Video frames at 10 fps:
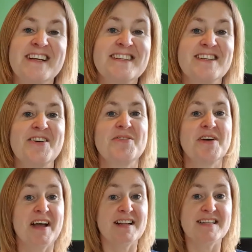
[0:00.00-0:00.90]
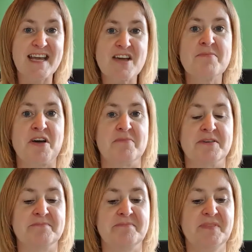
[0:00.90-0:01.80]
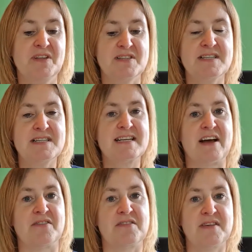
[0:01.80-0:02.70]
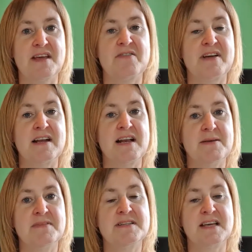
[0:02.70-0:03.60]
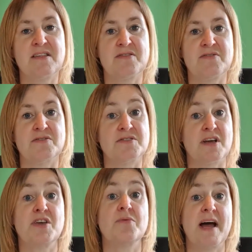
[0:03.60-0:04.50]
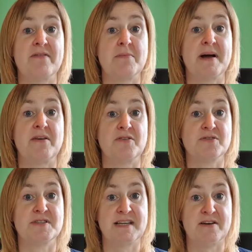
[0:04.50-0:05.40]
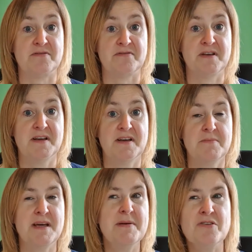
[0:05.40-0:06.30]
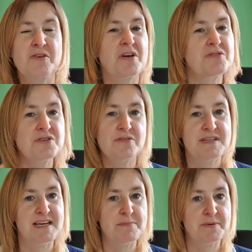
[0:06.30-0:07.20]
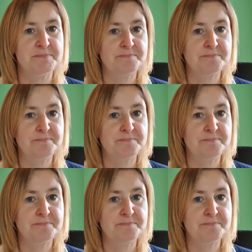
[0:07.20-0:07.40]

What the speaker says: So take a moment, sit down and think of any limiting thoughts that you have about yourself. Maybe not go too deep.